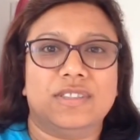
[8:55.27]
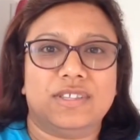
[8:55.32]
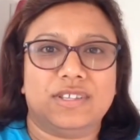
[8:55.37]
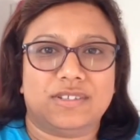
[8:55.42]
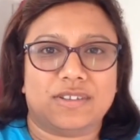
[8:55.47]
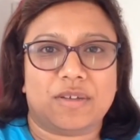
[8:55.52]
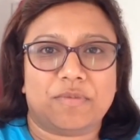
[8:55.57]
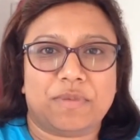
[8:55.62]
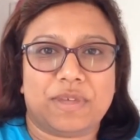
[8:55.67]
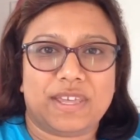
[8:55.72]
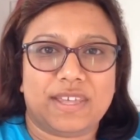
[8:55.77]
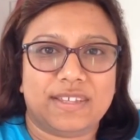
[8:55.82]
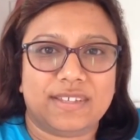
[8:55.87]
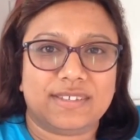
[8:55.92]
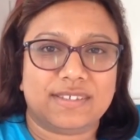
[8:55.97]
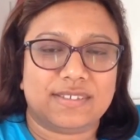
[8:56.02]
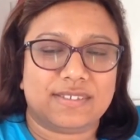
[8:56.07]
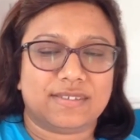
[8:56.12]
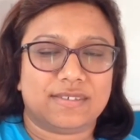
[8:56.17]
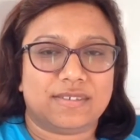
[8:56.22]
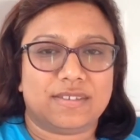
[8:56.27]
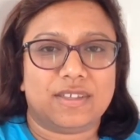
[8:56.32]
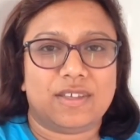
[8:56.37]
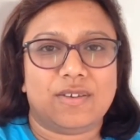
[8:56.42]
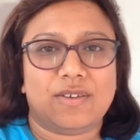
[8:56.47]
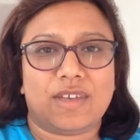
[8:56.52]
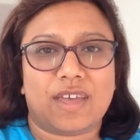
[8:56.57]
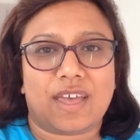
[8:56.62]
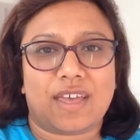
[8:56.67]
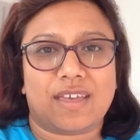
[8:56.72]
the Diabetes
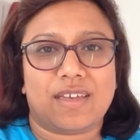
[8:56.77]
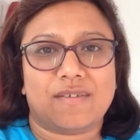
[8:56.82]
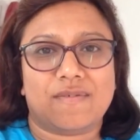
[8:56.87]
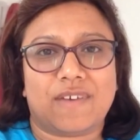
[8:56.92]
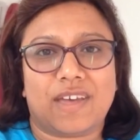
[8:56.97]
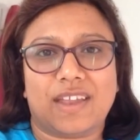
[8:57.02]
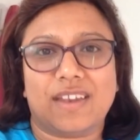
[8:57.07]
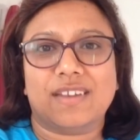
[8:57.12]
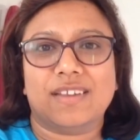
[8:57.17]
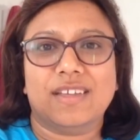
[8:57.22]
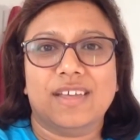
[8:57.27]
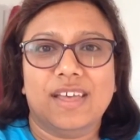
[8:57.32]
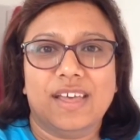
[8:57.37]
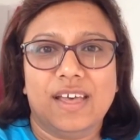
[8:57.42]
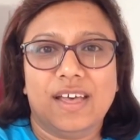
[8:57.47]
UK event.